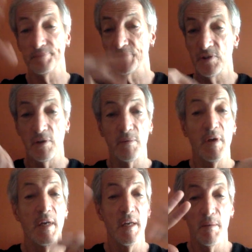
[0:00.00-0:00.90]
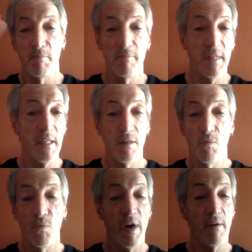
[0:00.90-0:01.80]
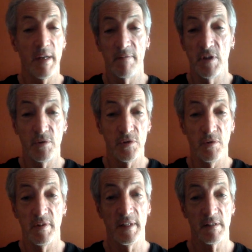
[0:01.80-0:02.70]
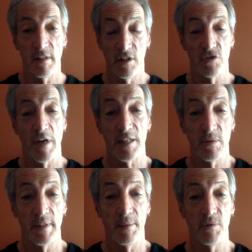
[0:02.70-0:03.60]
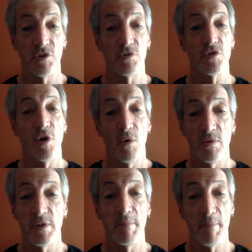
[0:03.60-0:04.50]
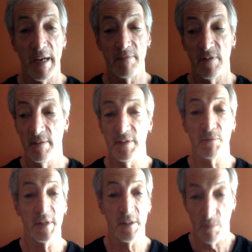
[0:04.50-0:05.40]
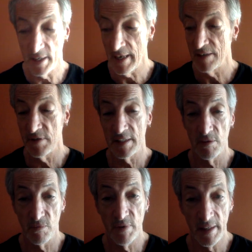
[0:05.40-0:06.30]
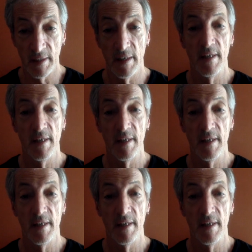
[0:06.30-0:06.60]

So be wary of those two things. The contractual language you should always be mindful of, and the reason why contracts are written